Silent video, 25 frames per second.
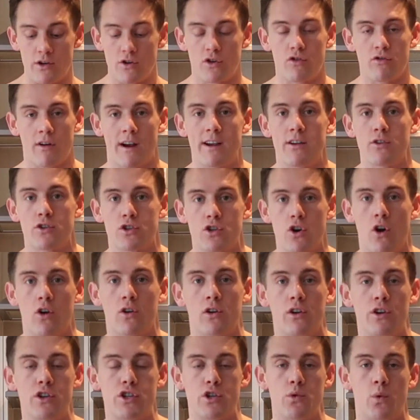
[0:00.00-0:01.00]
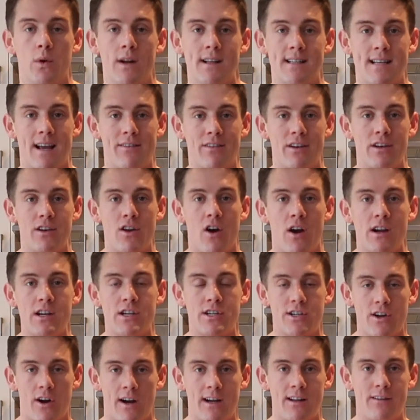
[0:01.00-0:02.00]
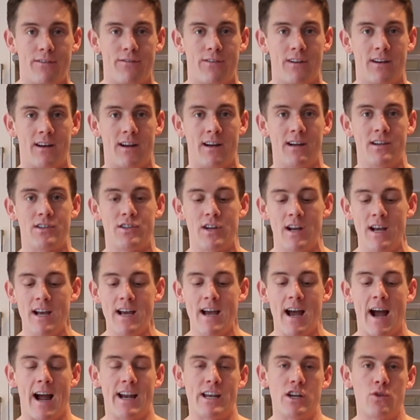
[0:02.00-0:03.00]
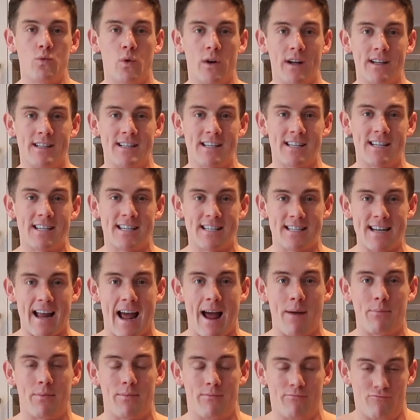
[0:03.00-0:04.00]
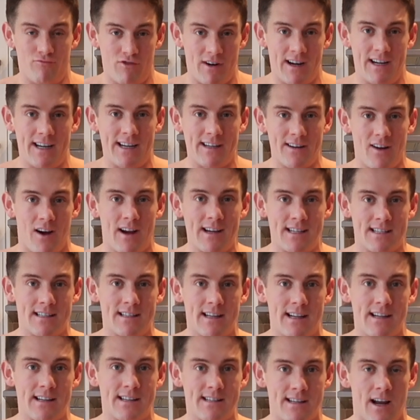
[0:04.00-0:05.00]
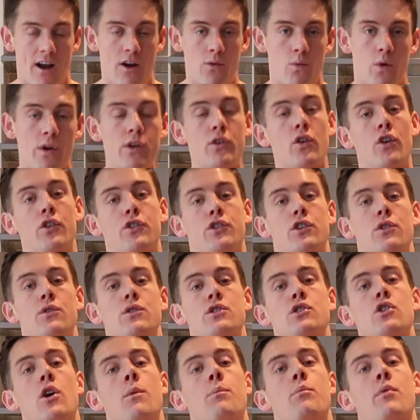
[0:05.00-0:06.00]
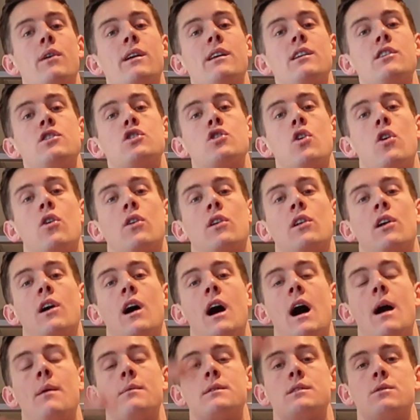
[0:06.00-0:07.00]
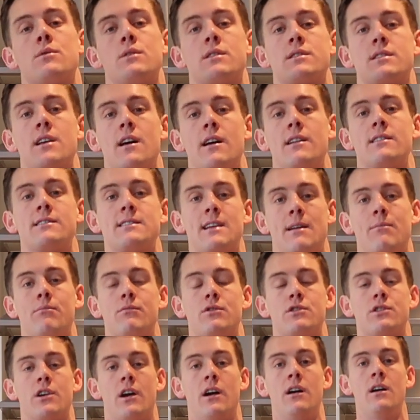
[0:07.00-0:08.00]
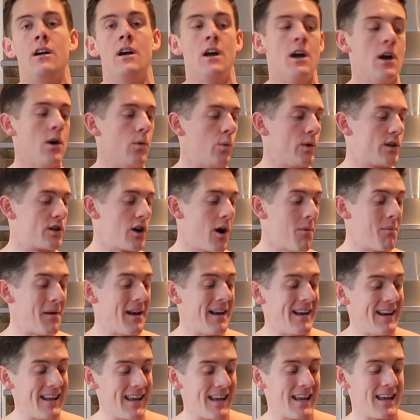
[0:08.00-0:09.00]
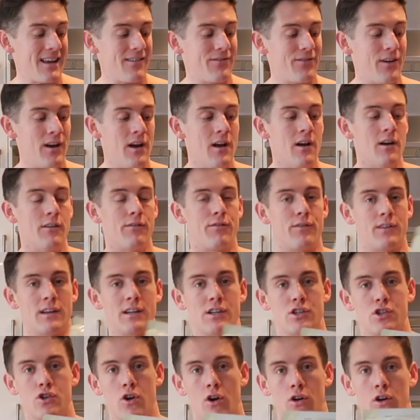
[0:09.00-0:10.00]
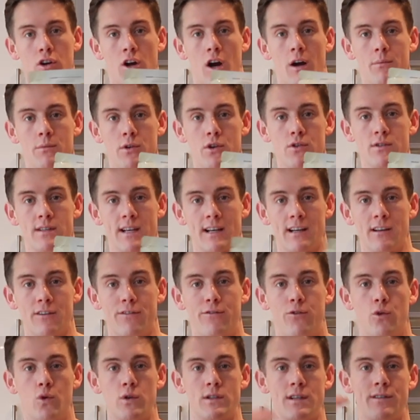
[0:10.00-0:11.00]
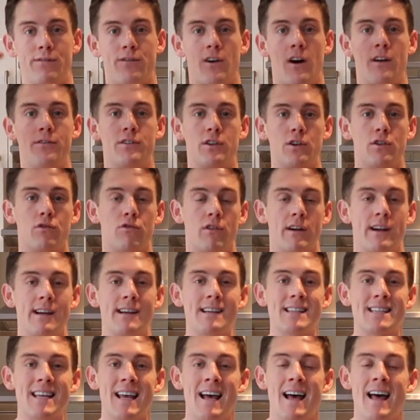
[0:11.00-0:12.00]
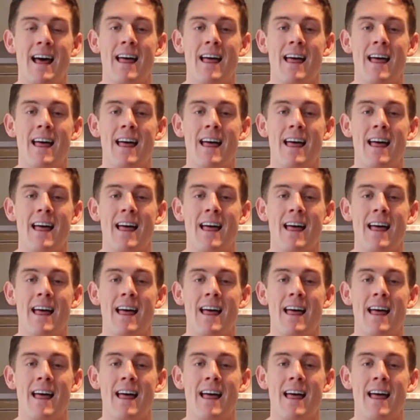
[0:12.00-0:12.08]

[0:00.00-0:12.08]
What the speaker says: create your chocolates, you want it to have a nice shiny finish and you want it to snap really nicely. So what you've got to do is you've got to bring your chocolate up to a certain temperature, which I believe for this chocolate I'm using is 45 degrees.